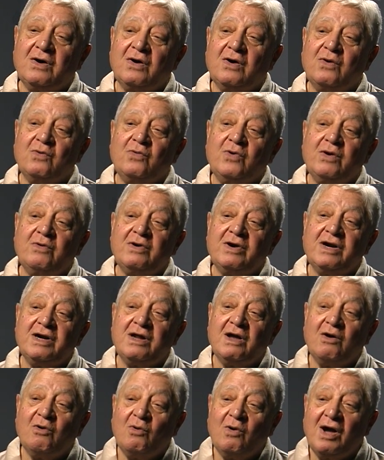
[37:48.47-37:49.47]
We were in
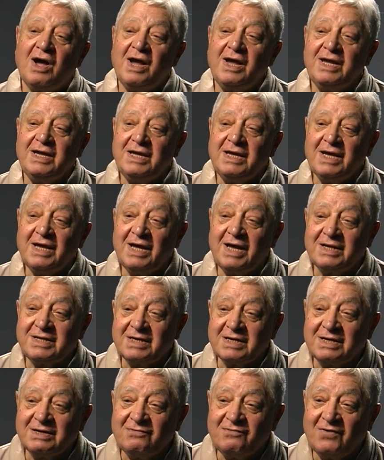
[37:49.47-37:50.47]
Hawaii at
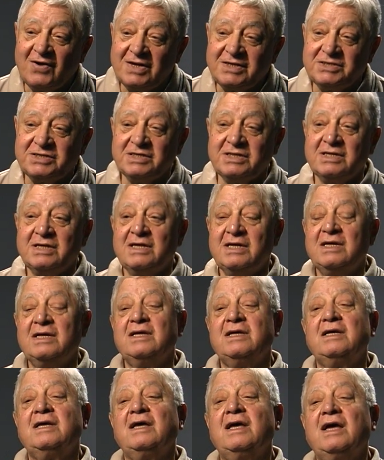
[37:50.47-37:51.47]
the convention,
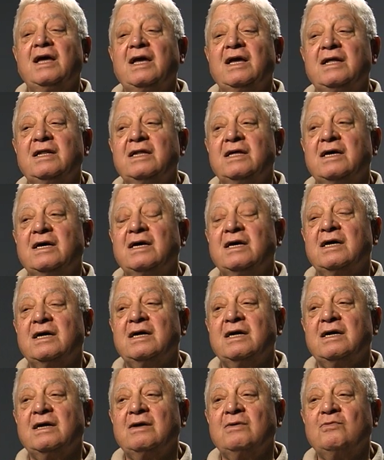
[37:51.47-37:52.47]
and
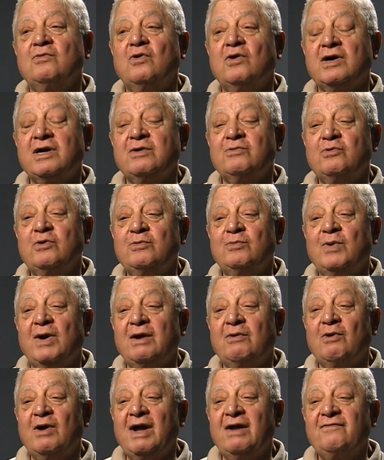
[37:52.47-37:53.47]
I'm walking with my
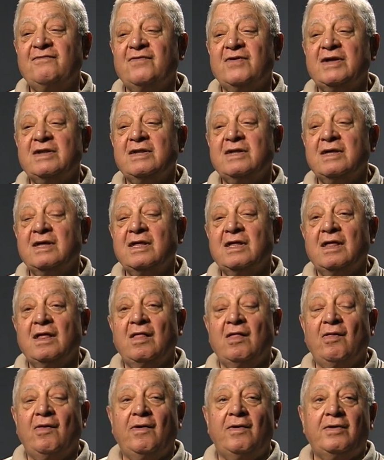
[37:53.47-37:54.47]
wife, and
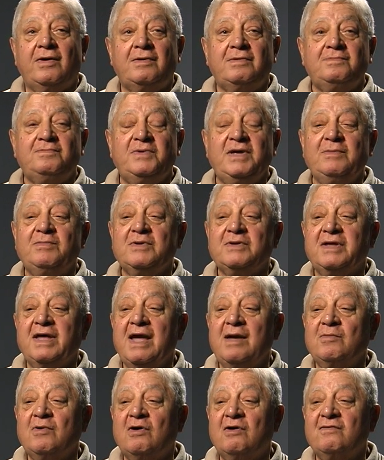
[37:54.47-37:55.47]
people
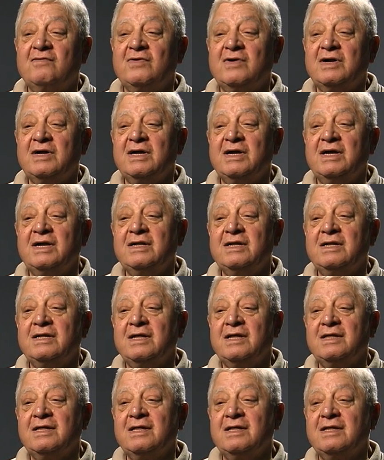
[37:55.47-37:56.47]
came over and
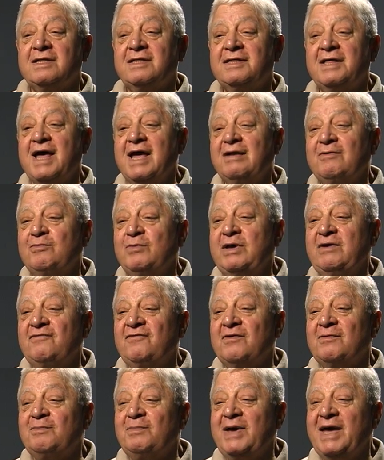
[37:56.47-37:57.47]
thanked me
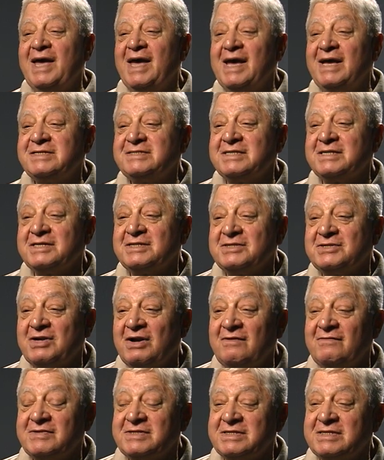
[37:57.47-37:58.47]
for past
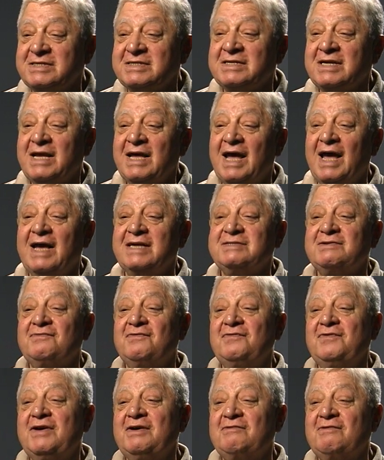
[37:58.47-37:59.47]
services as a
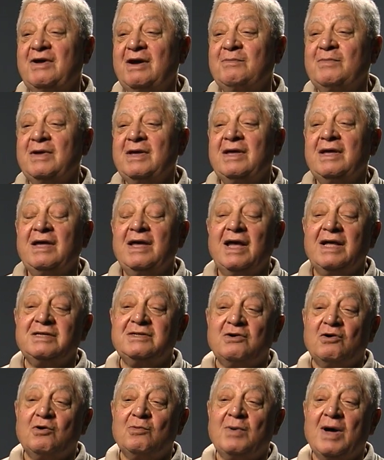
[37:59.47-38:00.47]
field rep, and
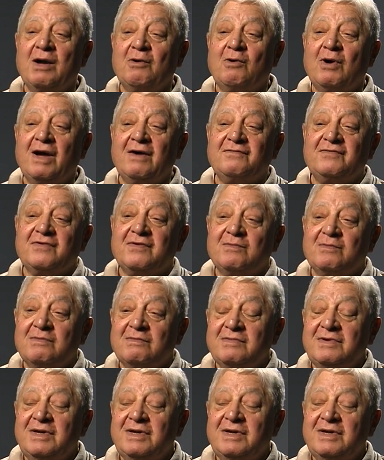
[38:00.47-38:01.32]
told my wife some